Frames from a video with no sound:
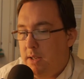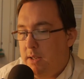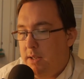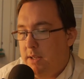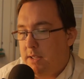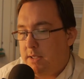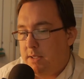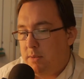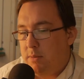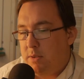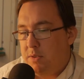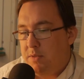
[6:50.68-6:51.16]

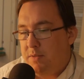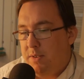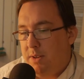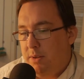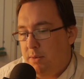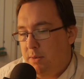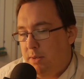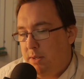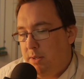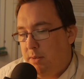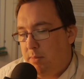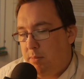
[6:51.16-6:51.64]
Yes, it was
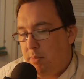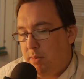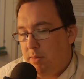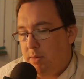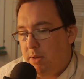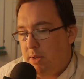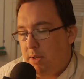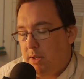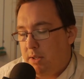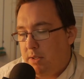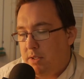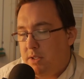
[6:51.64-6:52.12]
founded,
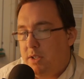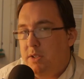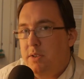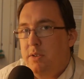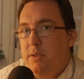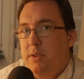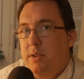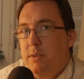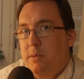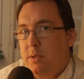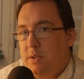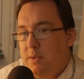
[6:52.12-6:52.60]

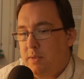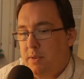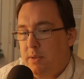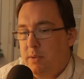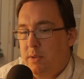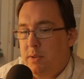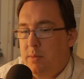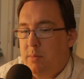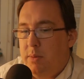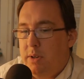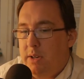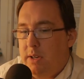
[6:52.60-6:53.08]
Suntory was
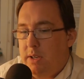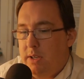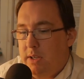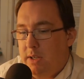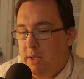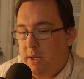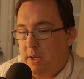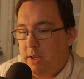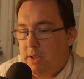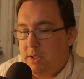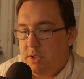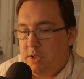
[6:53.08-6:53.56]
founded by
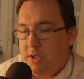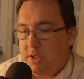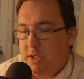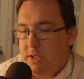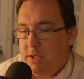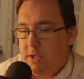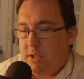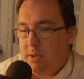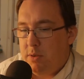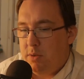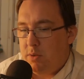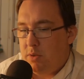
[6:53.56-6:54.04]

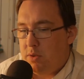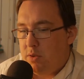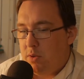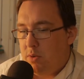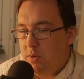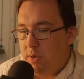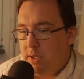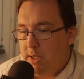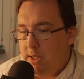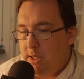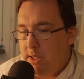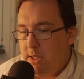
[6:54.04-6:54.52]
Shinjiro
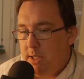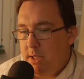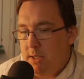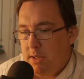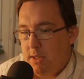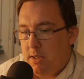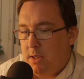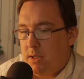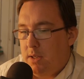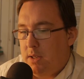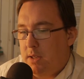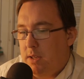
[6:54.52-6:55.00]
Torii.
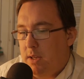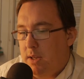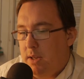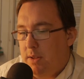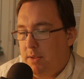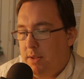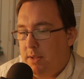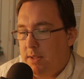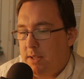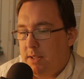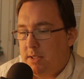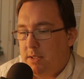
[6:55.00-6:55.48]
I
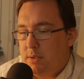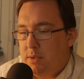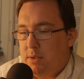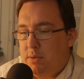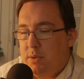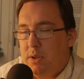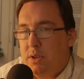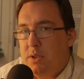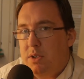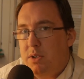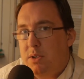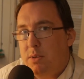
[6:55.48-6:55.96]
think that's
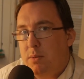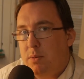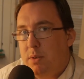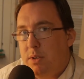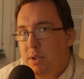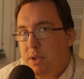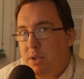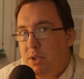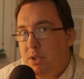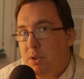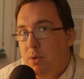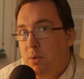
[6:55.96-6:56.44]
where
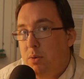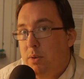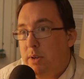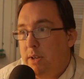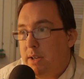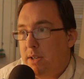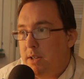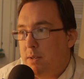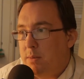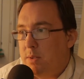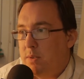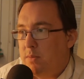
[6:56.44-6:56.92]
the Torii
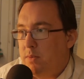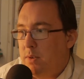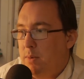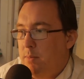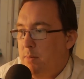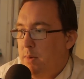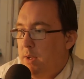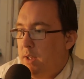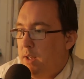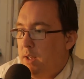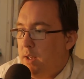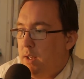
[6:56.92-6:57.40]
comes
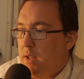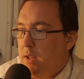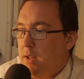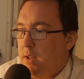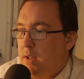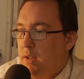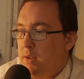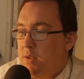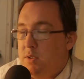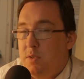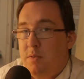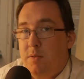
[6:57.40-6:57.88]
from.
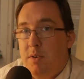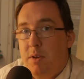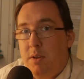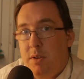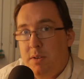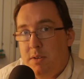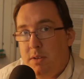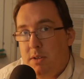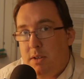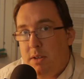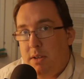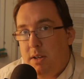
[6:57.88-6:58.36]
Also,
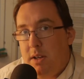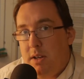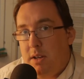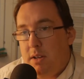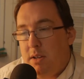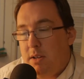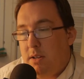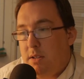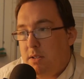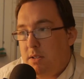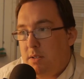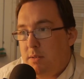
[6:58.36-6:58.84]
fun
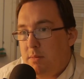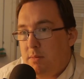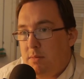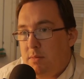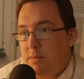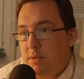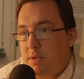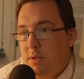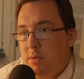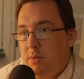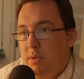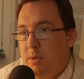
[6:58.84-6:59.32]

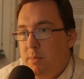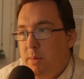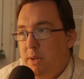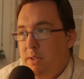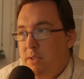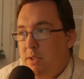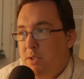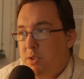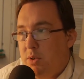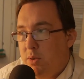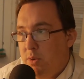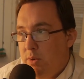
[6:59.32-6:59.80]
story about
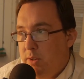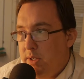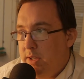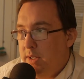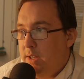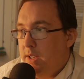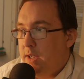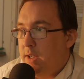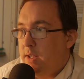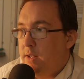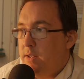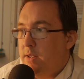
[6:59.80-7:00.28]
the Torii.
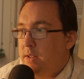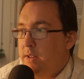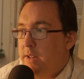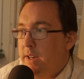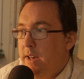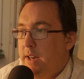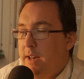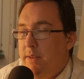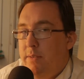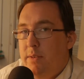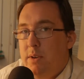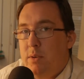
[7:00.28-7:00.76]
They
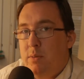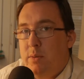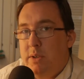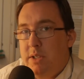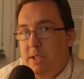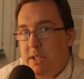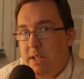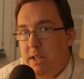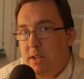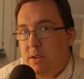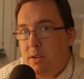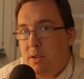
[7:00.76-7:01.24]
have a
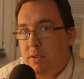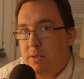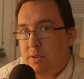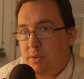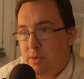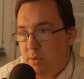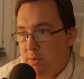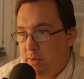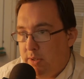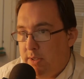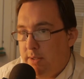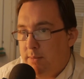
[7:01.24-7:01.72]
whiskey called
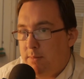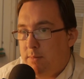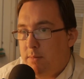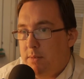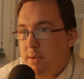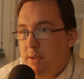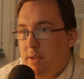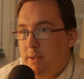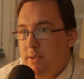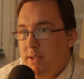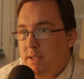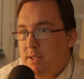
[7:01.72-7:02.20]
Torii
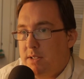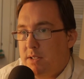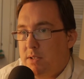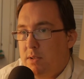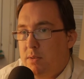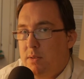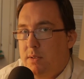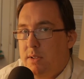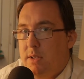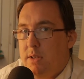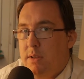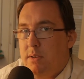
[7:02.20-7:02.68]
that's
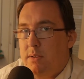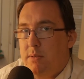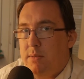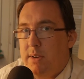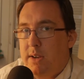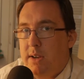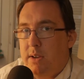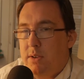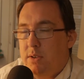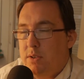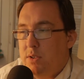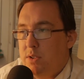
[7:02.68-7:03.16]
sold in
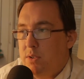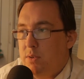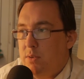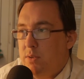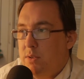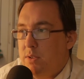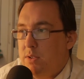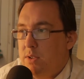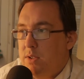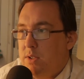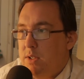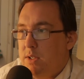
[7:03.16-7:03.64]
regular stores.